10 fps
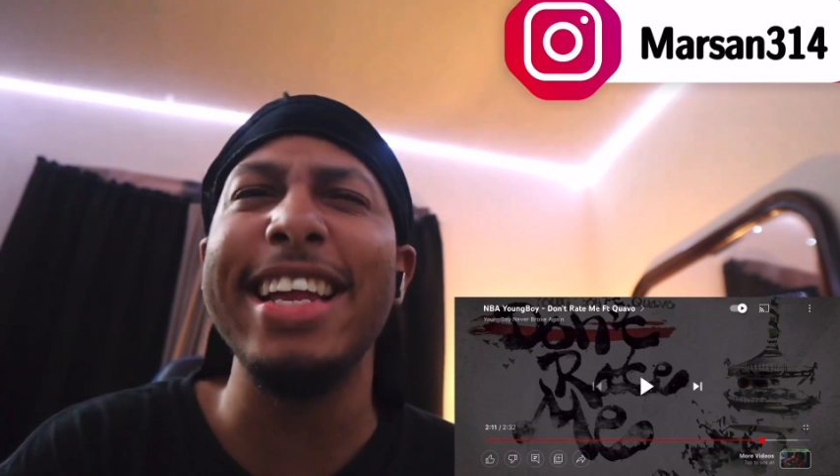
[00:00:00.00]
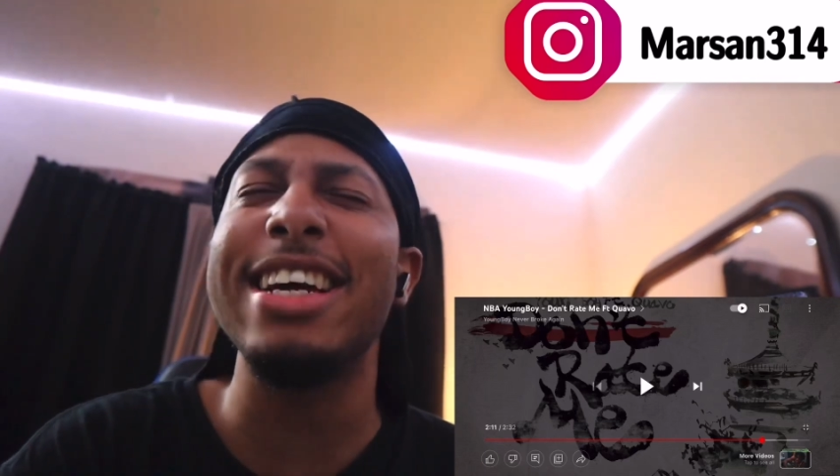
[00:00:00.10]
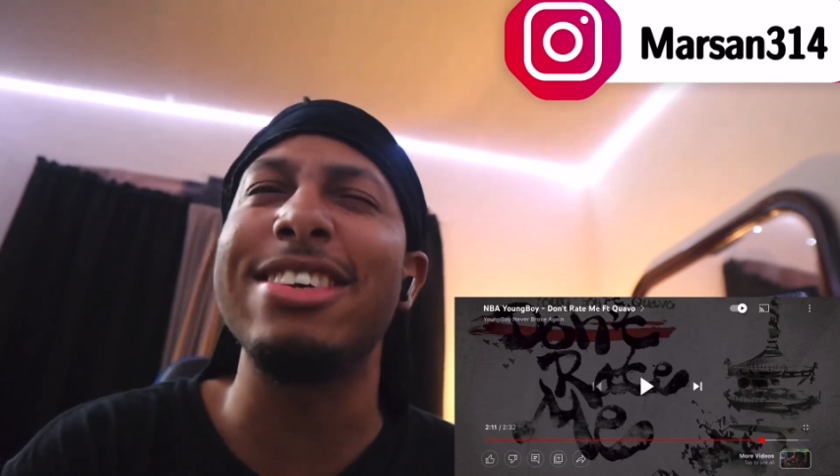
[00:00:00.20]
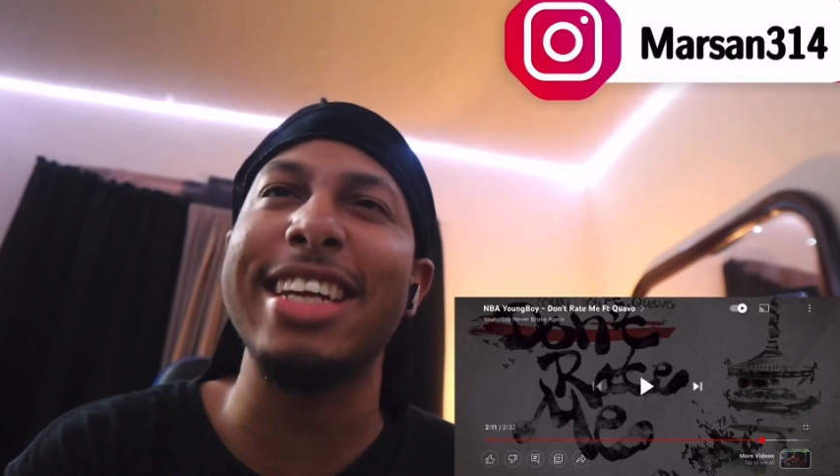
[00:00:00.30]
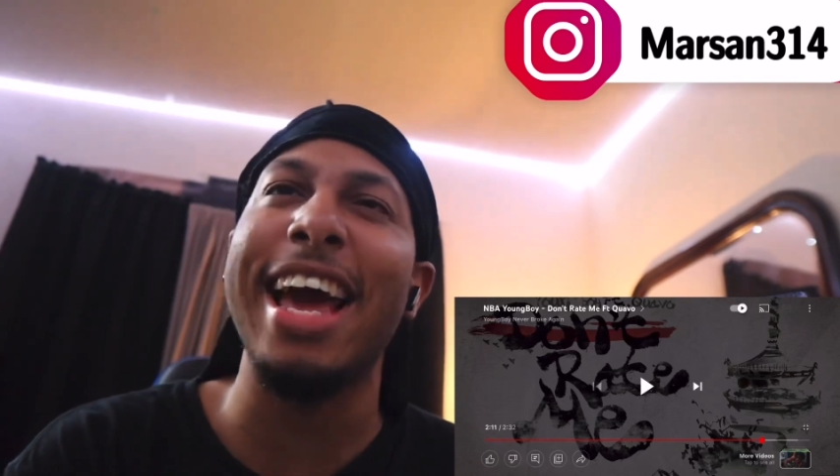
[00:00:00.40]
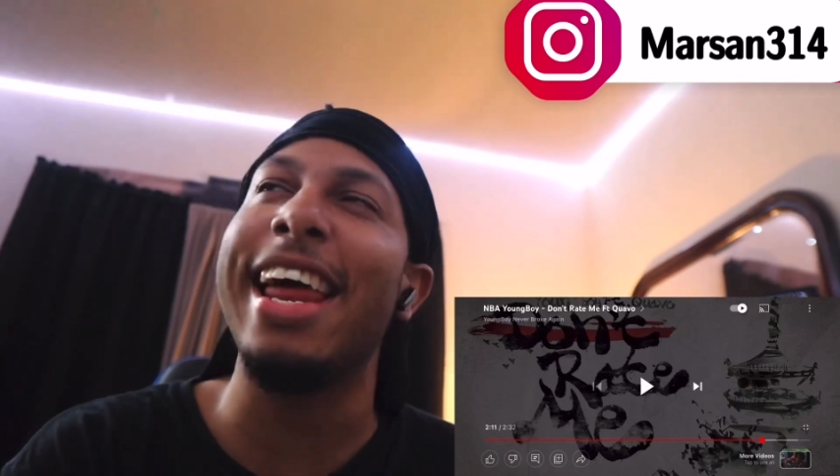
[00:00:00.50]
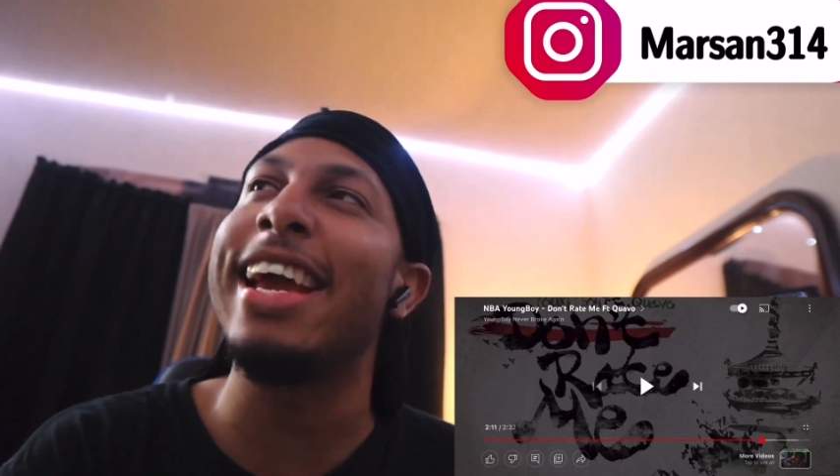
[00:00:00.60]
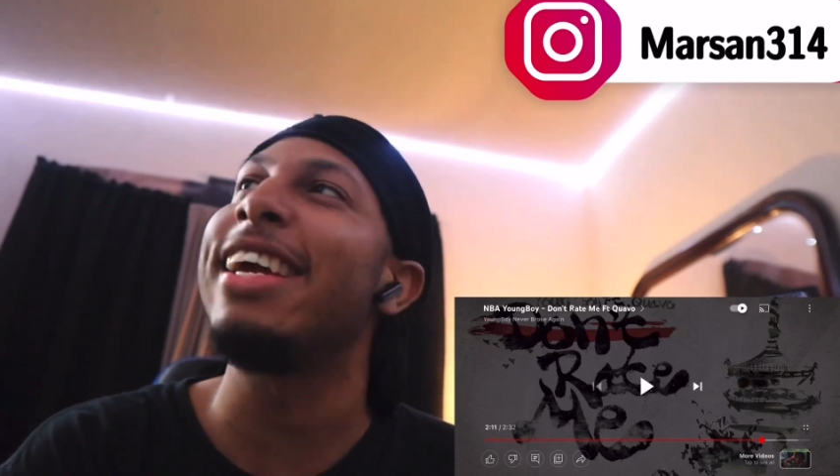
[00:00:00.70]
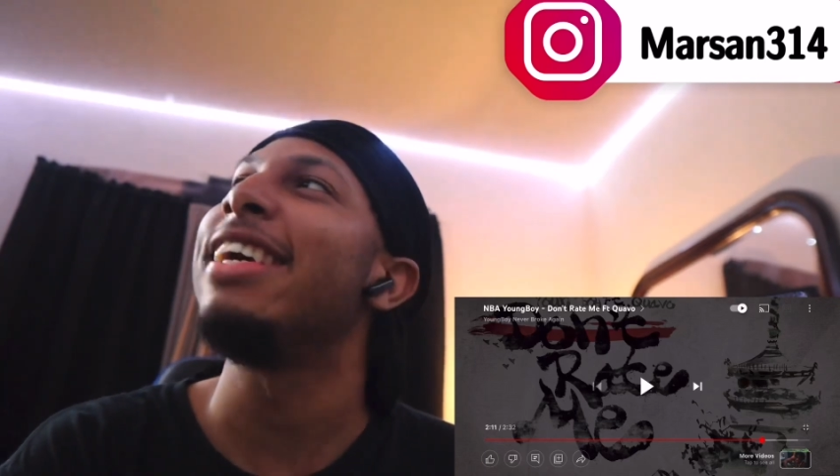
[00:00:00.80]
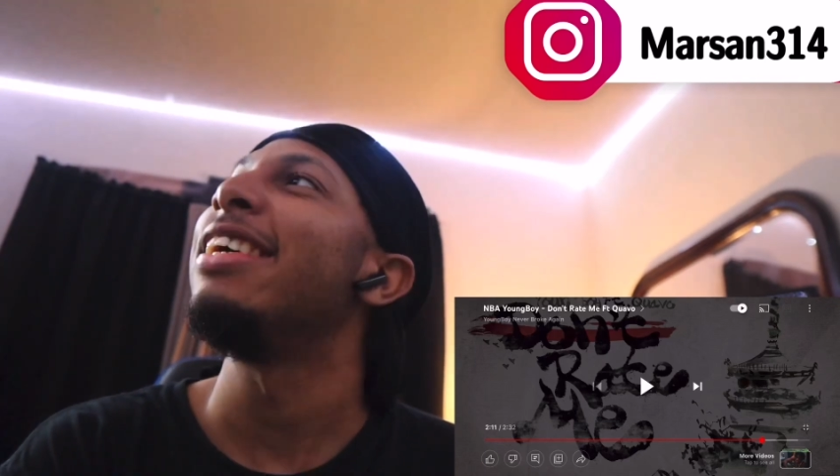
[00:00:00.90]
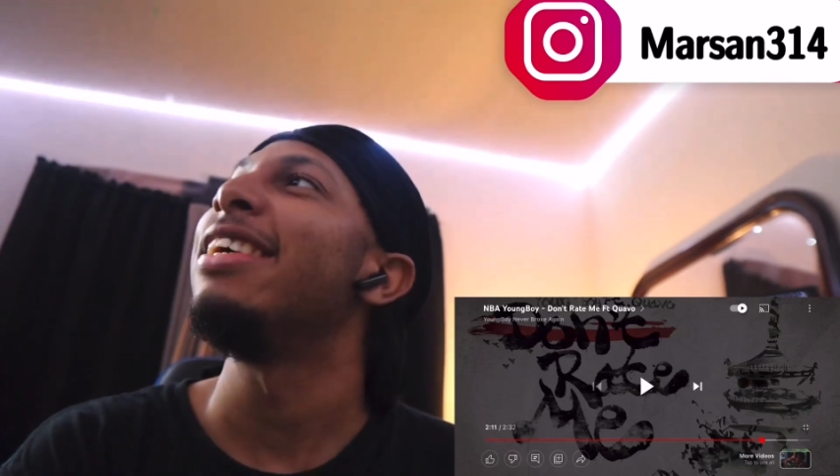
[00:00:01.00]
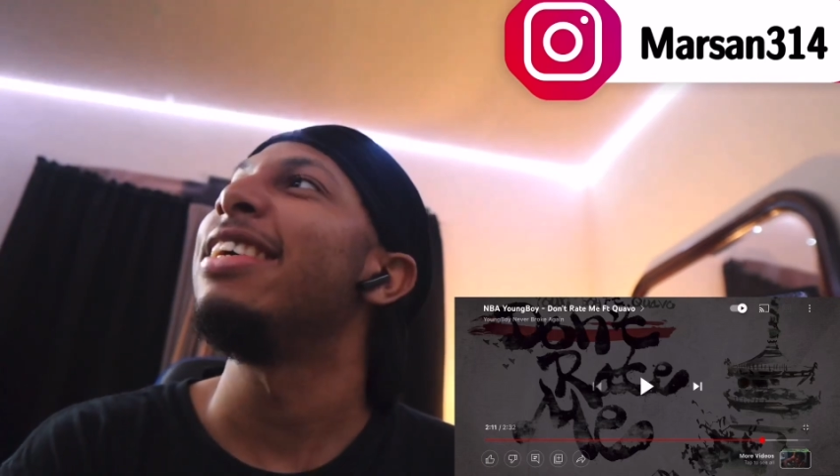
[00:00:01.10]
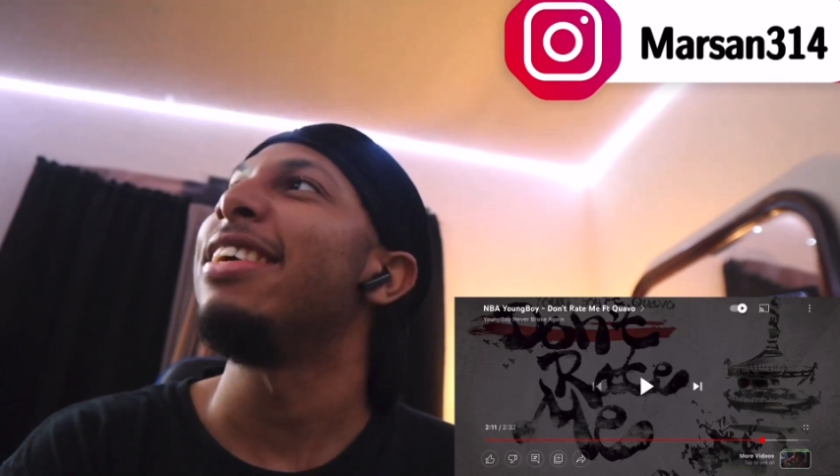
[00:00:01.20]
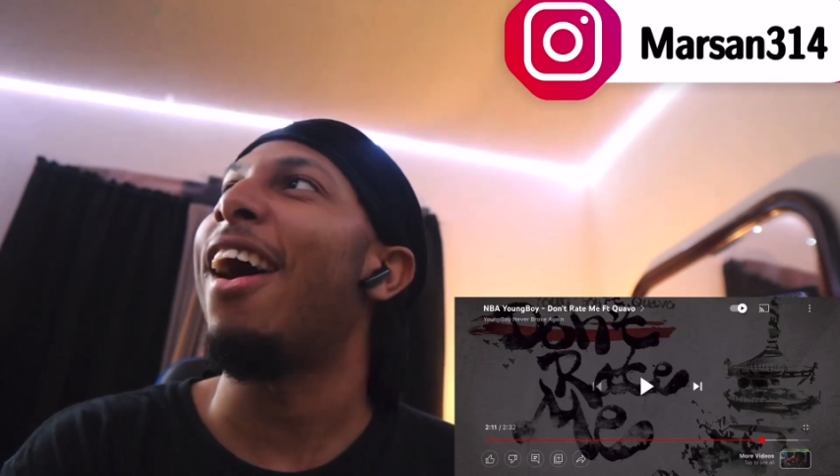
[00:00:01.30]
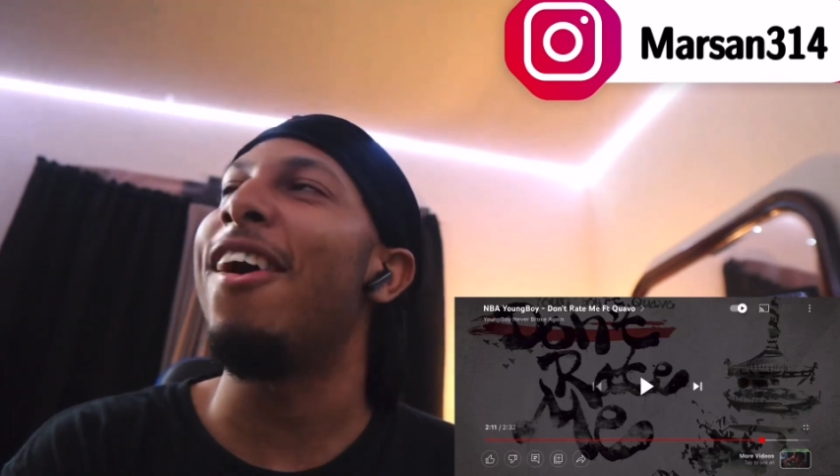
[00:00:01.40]
it, don't sound like
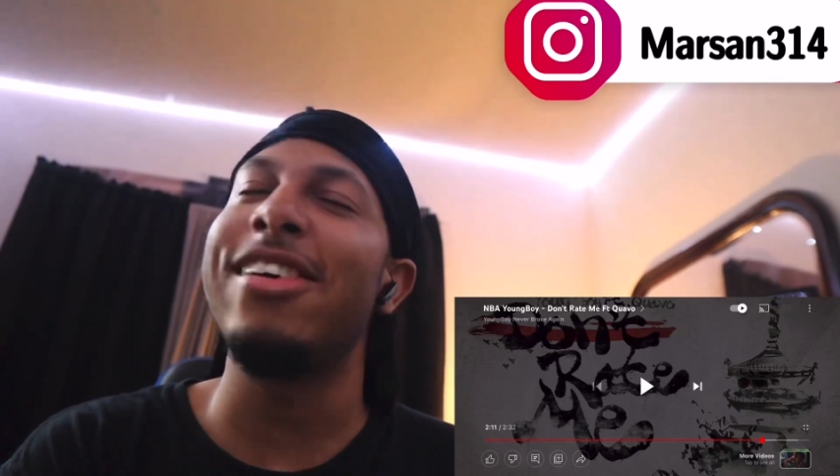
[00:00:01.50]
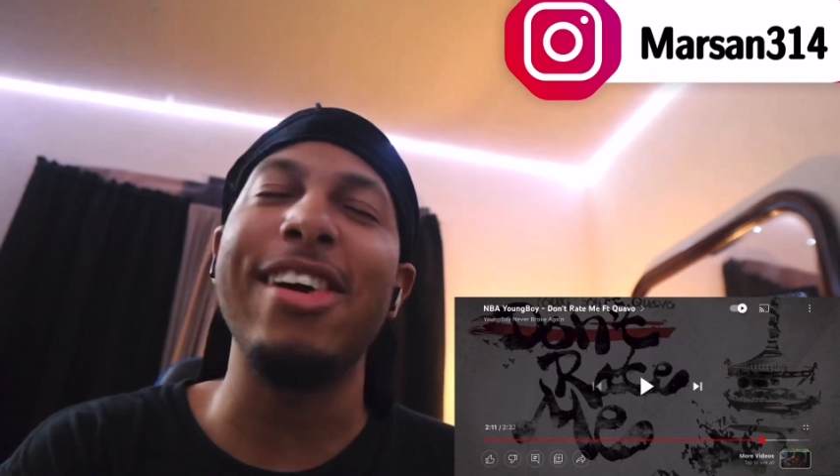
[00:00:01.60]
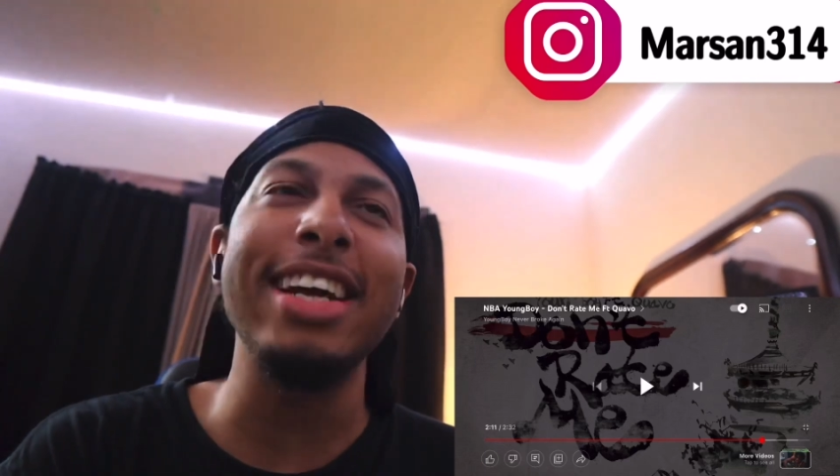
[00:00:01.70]
I don't know.